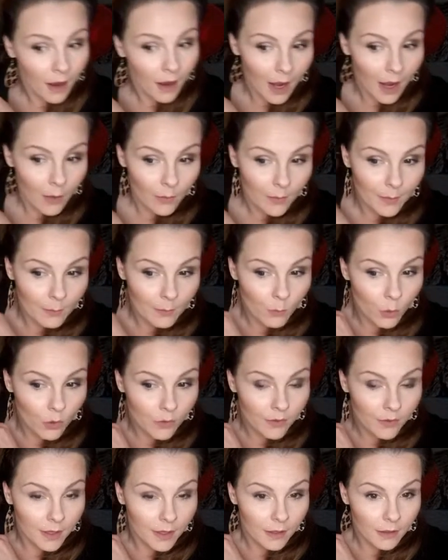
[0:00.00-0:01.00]
I would be more
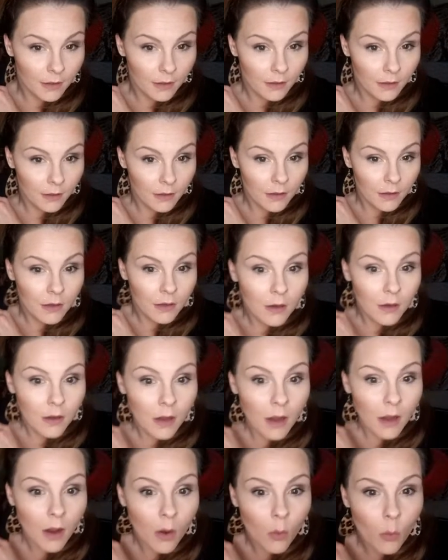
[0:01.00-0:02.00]
than
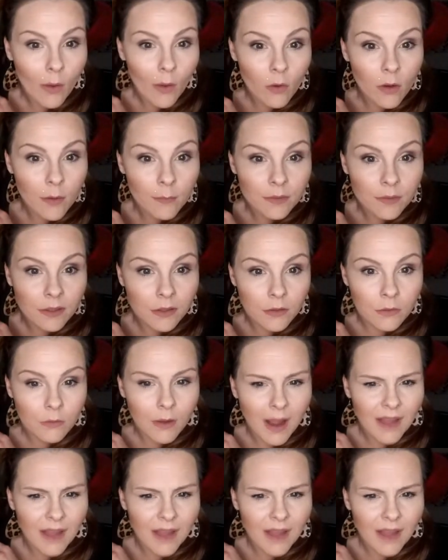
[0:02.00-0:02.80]
welcome to.